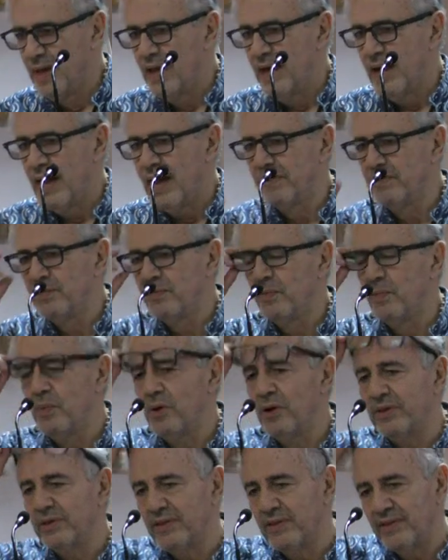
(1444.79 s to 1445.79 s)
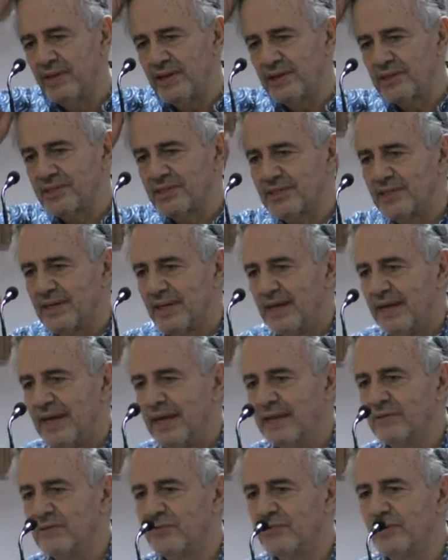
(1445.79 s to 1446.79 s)
and what this,
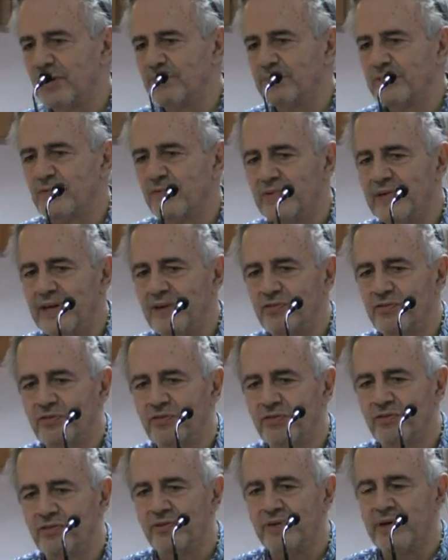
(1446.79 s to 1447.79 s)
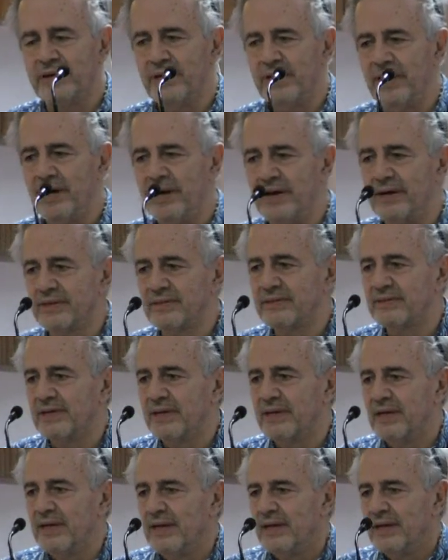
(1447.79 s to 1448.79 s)
in terms of literature and art,
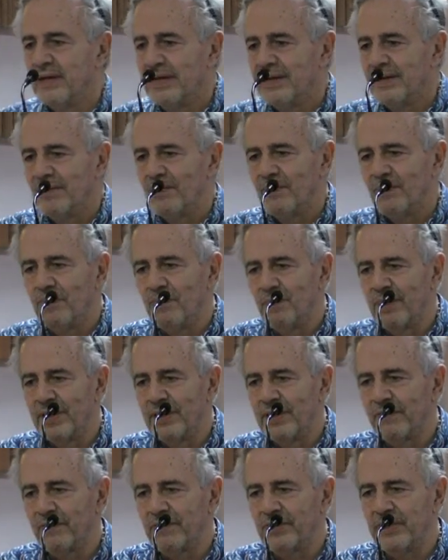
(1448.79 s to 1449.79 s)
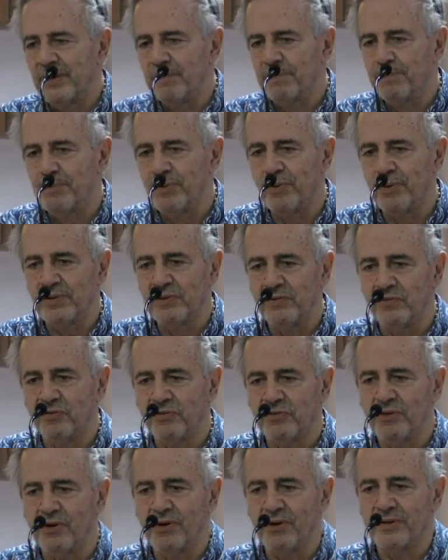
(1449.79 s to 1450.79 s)
one of the important
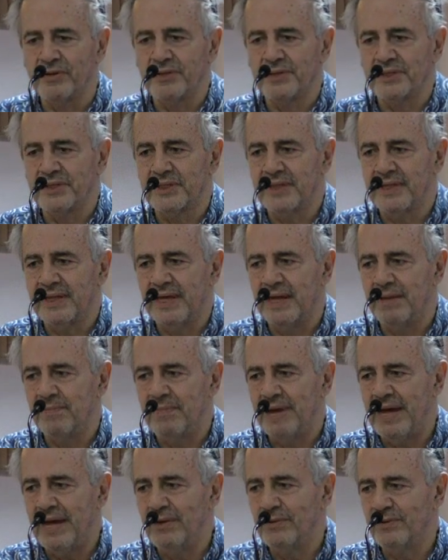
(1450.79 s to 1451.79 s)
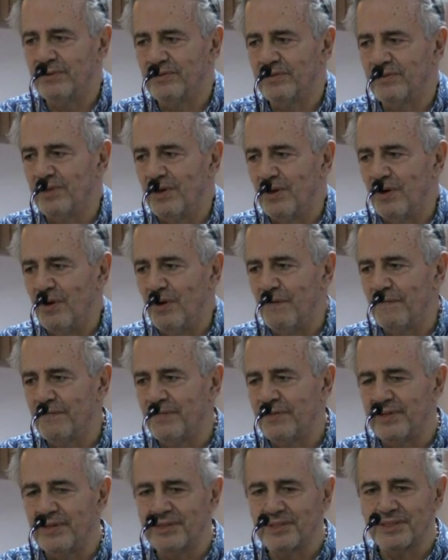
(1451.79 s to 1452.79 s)
genres that came out
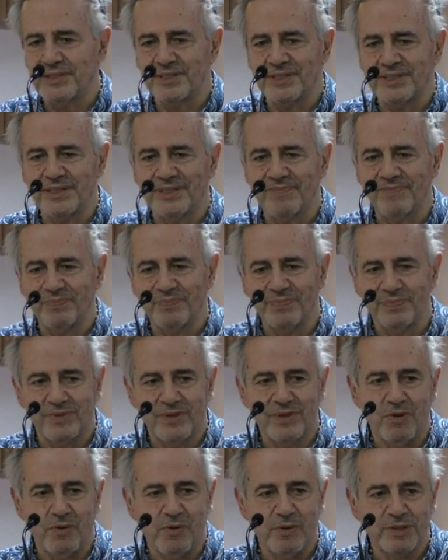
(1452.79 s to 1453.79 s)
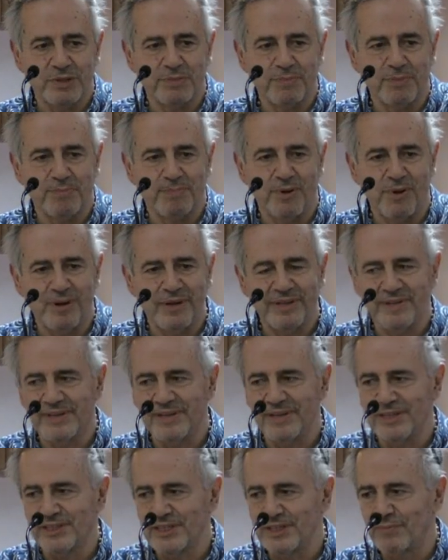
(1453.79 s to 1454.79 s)
of this
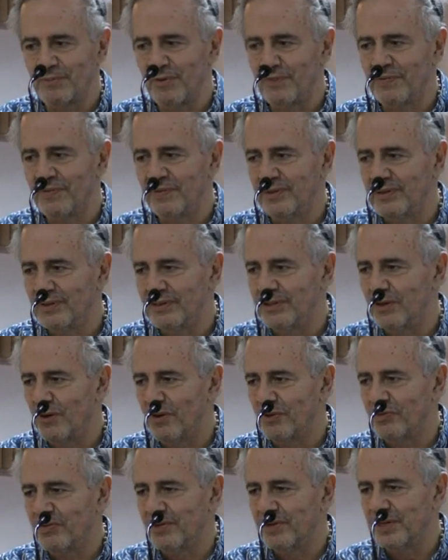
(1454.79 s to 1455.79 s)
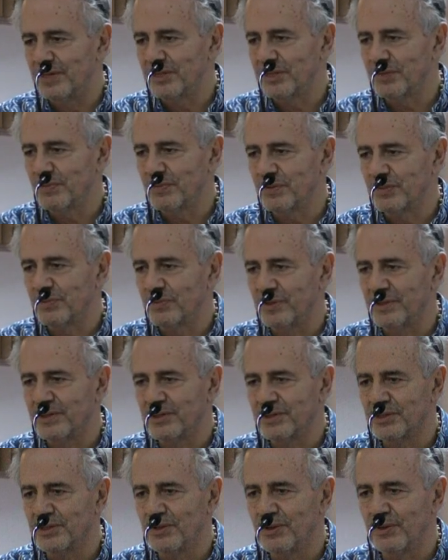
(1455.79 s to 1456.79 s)
cosmopolitanism of the Diogenes was what
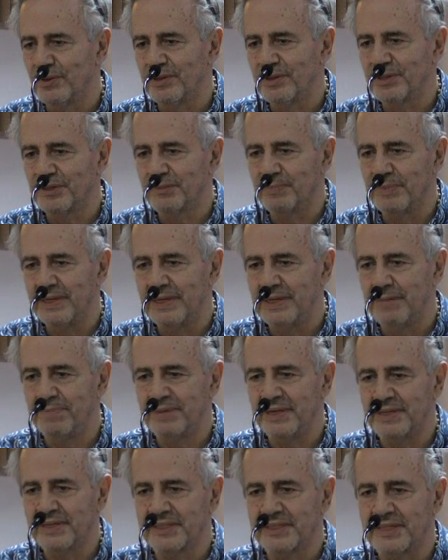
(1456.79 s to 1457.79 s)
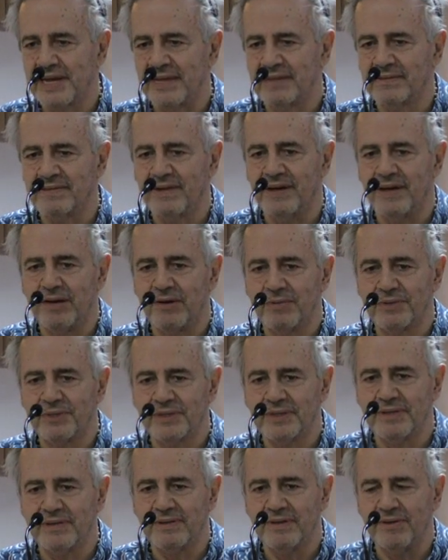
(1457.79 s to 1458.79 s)
is known as Menippean satire. It was
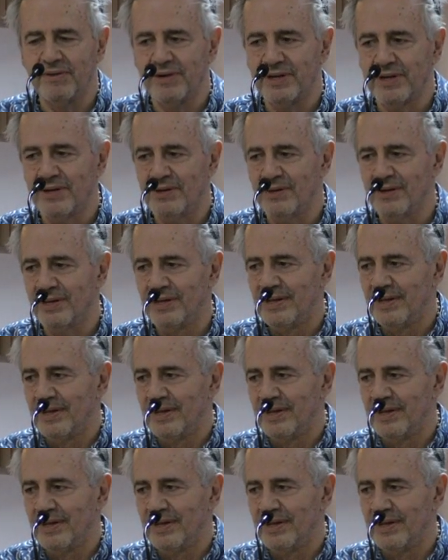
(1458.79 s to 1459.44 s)
satirical